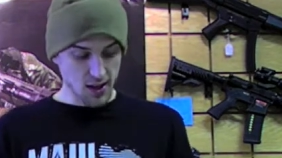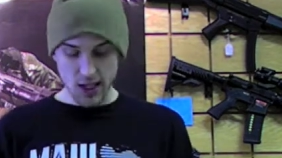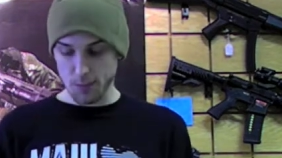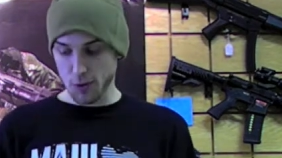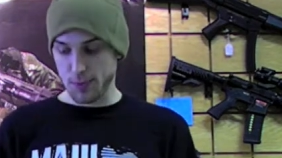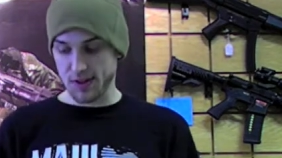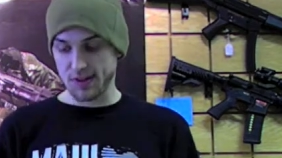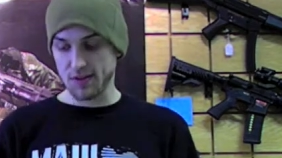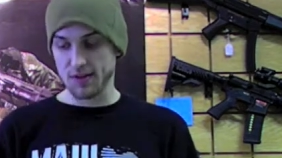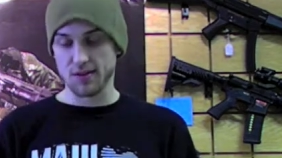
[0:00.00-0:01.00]
couple
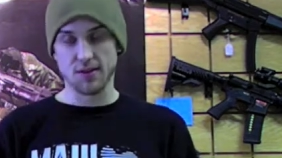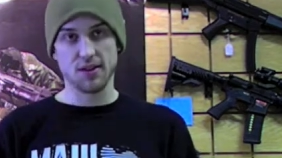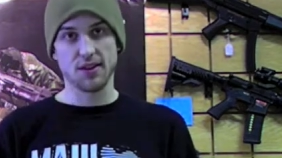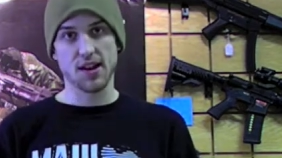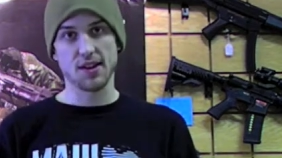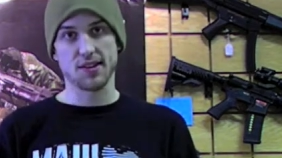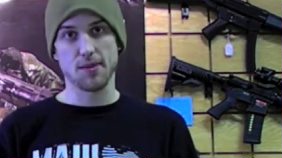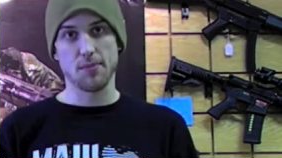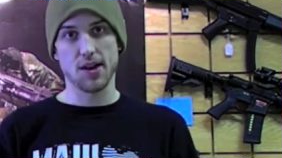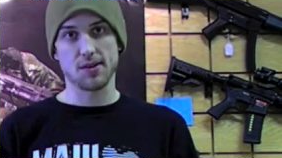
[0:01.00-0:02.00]
pistols. exact
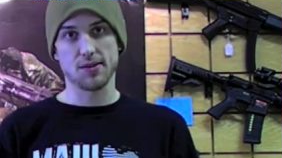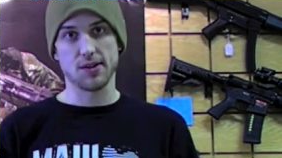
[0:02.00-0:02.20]
same model.